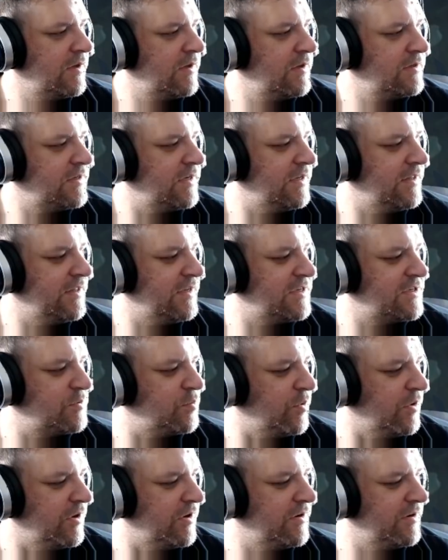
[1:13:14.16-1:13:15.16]
See,
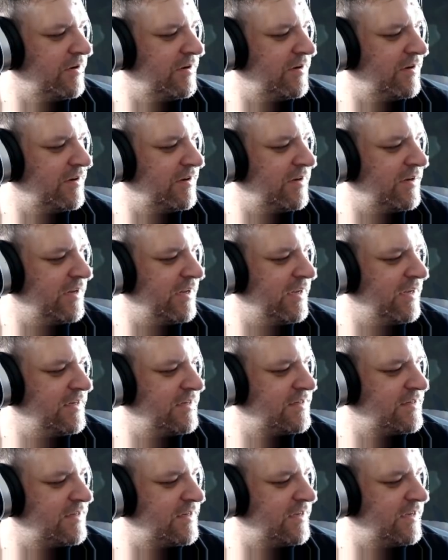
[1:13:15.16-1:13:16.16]
this one
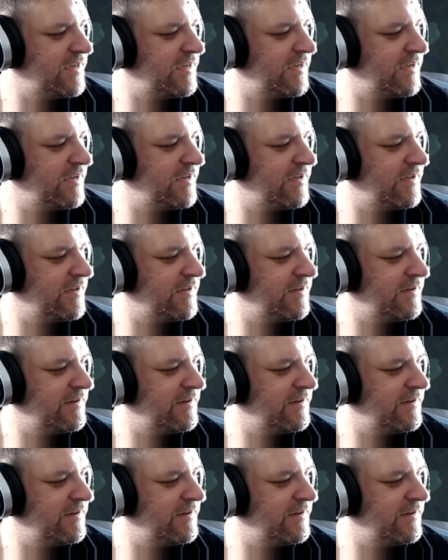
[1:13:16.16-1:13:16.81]
is no